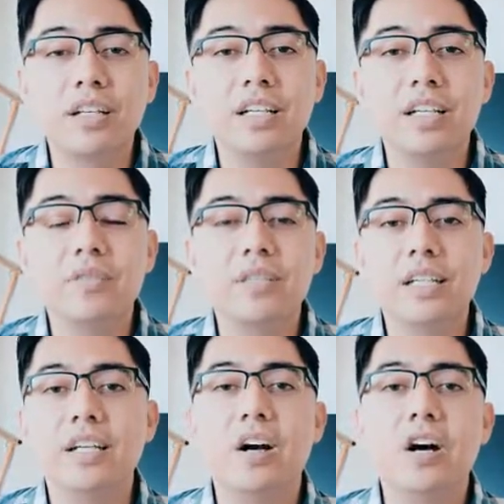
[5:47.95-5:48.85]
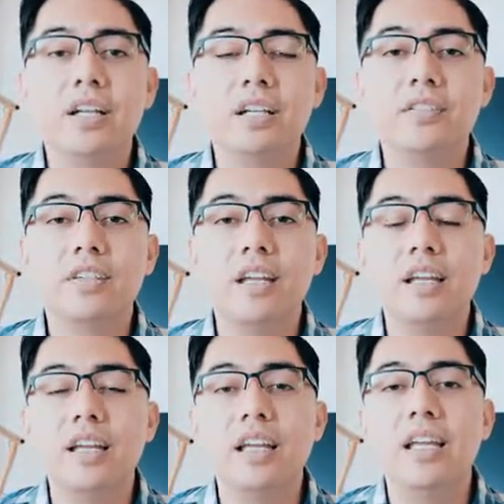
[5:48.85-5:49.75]
It gives the audience
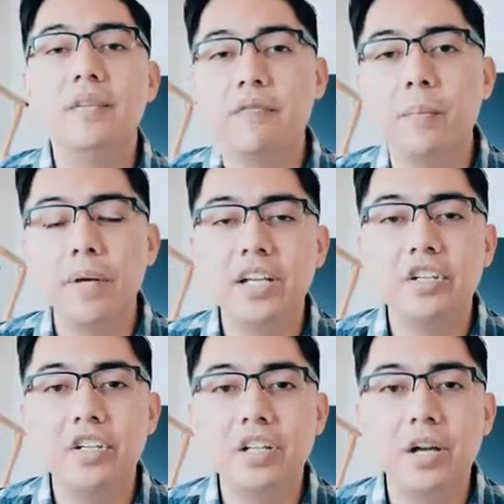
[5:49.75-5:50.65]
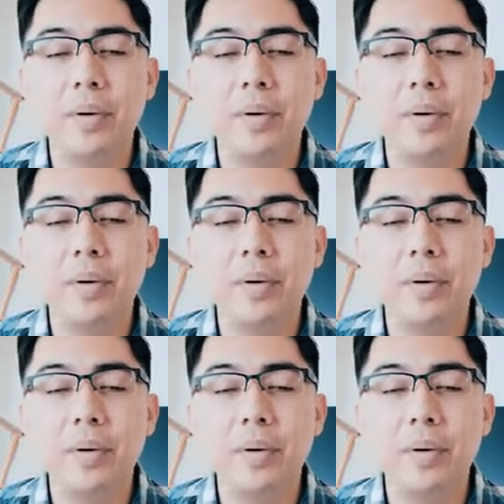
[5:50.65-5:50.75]
information